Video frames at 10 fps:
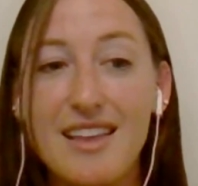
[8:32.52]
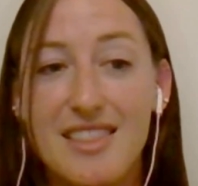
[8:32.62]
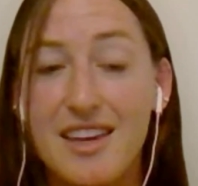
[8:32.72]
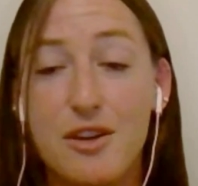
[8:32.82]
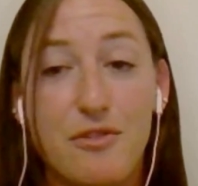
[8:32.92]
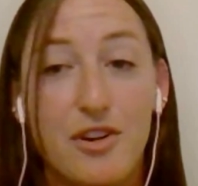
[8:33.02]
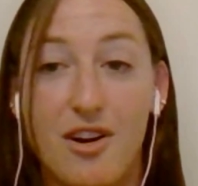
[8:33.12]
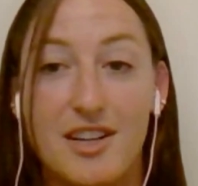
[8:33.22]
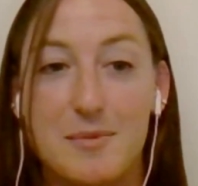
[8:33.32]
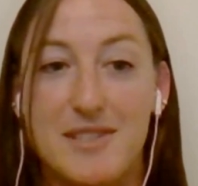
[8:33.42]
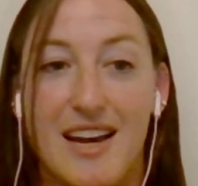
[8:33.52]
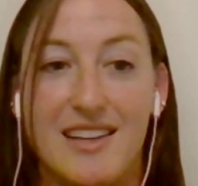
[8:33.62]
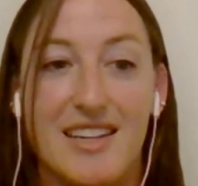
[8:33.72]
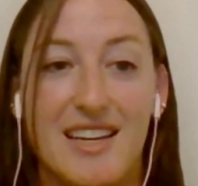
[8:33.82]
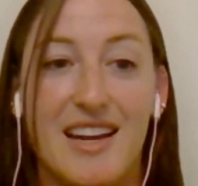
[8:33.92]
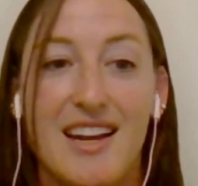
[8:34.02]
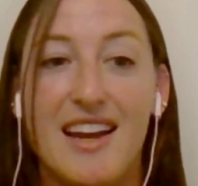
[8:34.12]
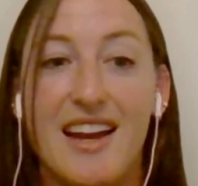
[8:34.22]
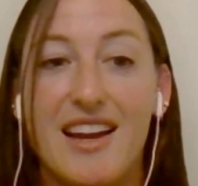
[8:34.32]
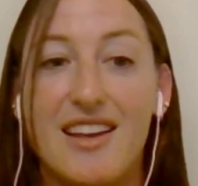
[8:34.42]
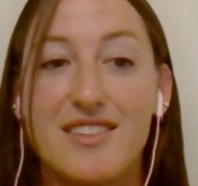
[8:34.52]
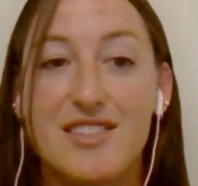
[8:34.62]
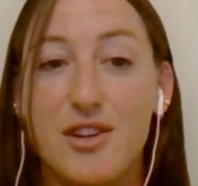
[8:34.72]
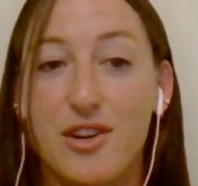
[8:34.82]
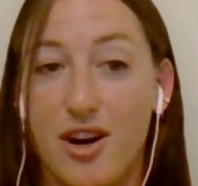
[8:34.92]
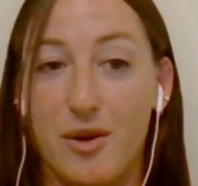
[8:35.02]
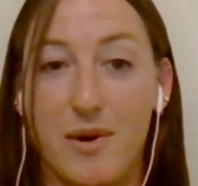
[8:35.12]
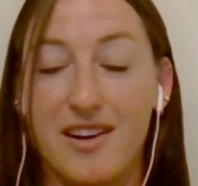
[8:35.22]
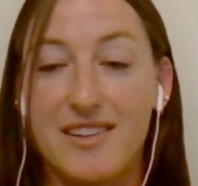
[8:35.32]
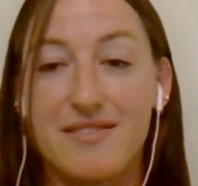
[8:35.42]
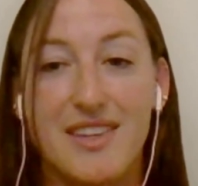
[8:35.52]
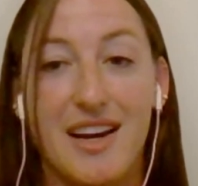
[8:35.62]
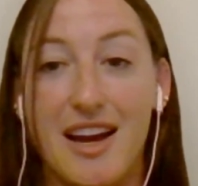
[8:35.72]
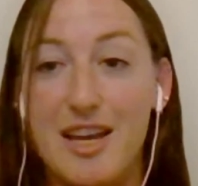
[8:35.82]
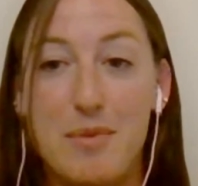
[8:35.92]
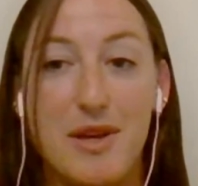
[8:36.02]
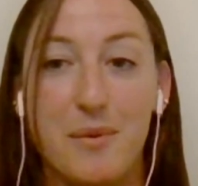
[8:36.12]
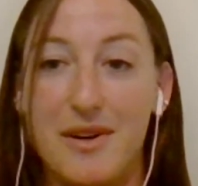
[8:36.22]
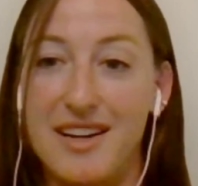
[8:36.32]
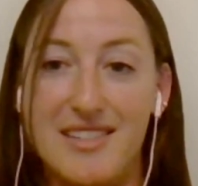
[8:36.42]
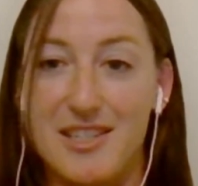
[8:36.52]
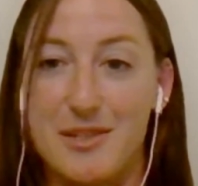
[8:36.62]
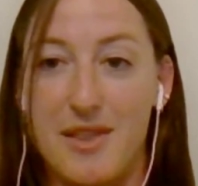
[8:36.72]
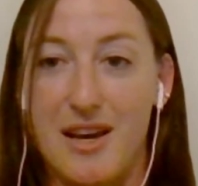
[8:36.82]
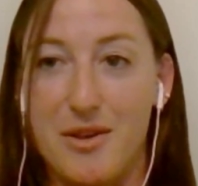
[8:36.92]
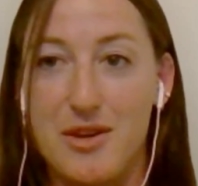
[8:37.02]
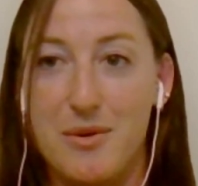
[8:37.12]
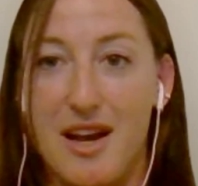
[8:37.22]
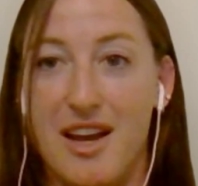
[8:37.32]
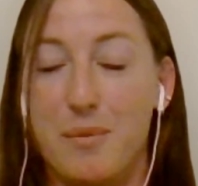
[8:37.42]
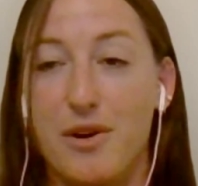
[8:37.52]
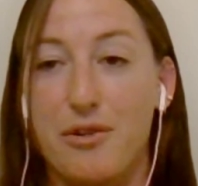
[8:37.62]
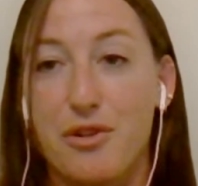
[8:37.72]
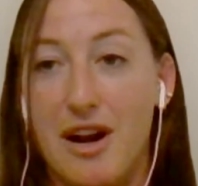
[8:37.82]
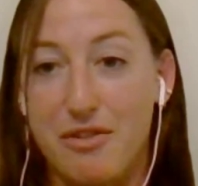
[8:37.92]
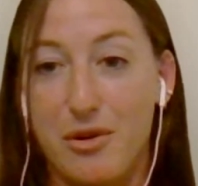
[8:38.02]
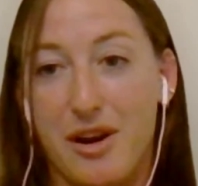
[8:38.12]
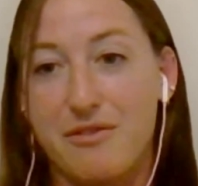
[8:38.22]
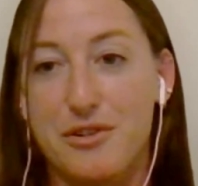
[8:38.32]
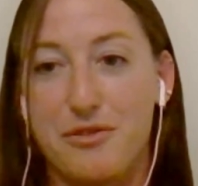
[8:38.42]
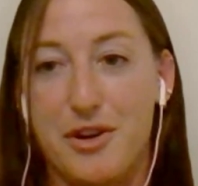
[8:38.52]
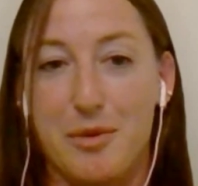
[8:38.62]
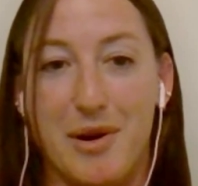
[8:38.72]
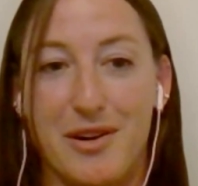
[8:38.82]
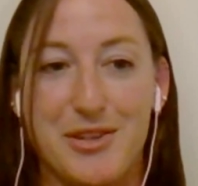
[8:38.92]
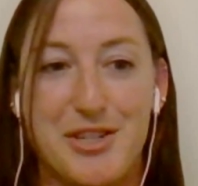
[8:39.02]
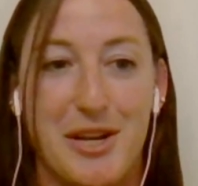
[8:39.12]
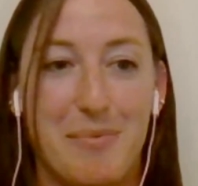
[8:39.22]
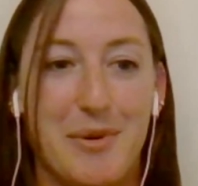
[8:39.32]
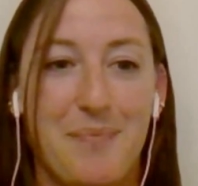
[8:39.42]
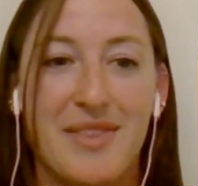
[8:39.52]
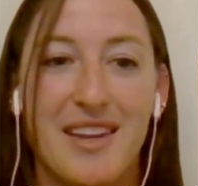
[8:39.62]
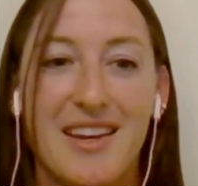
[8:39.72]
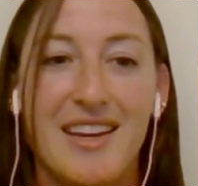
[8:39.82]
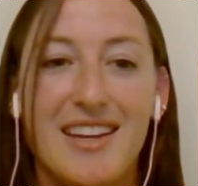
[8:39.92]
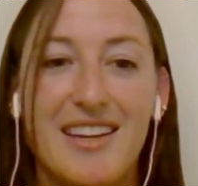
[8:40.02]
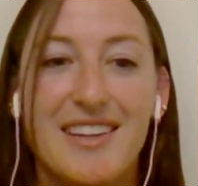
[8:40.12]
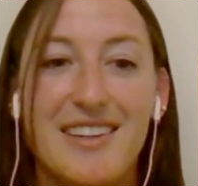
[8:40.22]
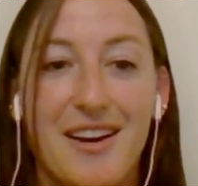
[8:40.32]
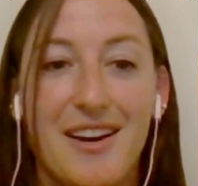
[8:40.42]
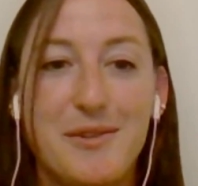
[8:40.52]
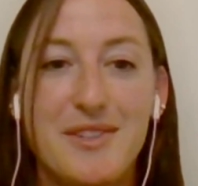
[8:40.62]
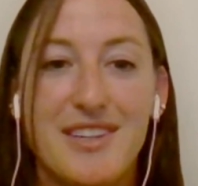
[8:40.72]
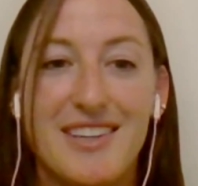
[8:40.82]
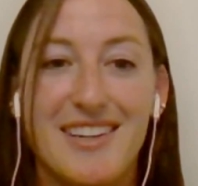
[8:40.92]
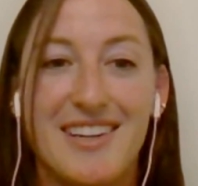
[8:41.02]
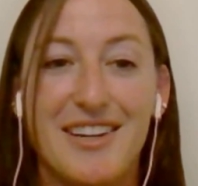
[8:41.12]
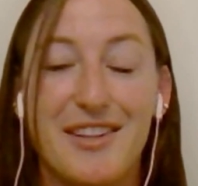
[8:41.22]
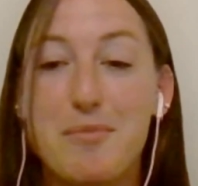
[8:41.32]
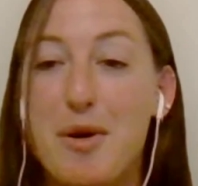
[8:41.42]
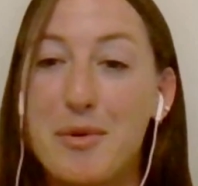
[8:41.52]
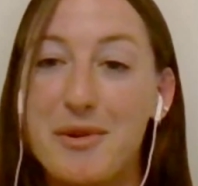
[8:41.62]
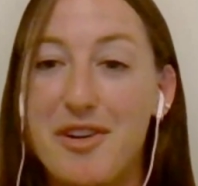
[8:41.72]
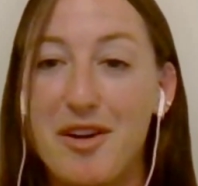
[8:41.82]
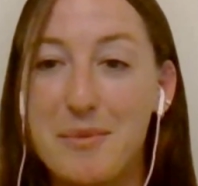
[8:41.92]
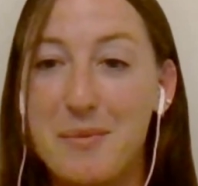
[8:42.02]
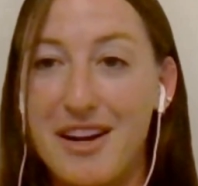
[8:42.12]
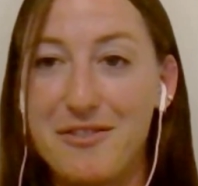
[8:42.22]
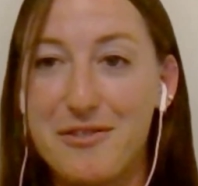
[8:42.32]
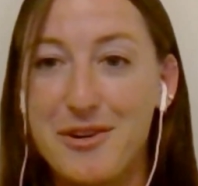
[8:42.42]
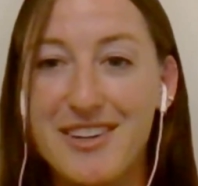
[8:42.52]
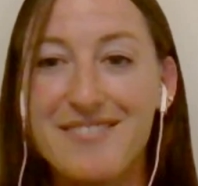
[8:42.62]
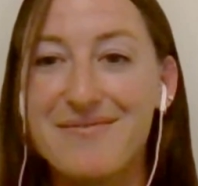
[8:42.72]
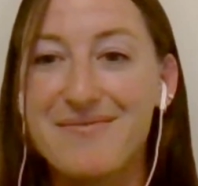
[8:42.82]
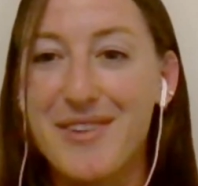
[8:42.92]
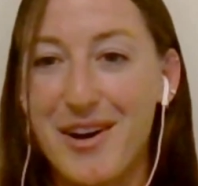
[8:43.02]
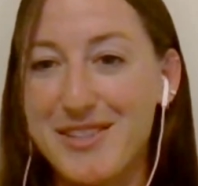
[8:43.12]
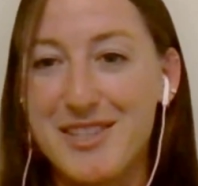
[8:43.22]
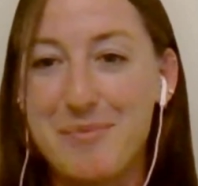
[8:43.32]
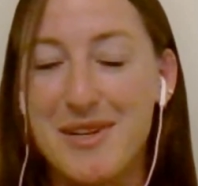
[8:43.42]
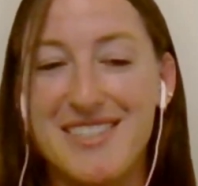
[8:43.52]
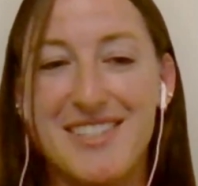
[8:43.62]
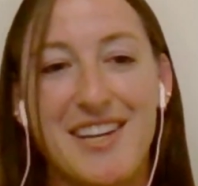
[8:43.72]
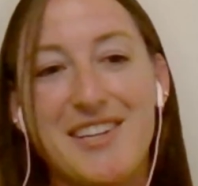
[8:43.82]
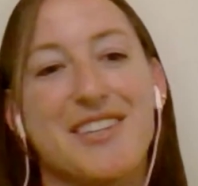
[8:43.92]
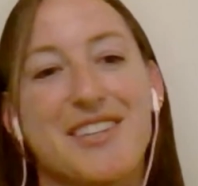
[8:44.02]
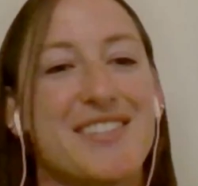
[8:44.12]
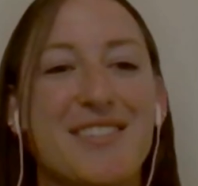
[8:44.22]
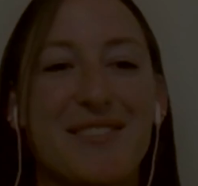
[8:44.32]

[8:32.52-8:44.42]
thank you for your hospitality and your hard work. The IEP wouldn't exist without you, and we're forever grateful for your partnership. Now, the moment we've all been waiting for, on to the presentations.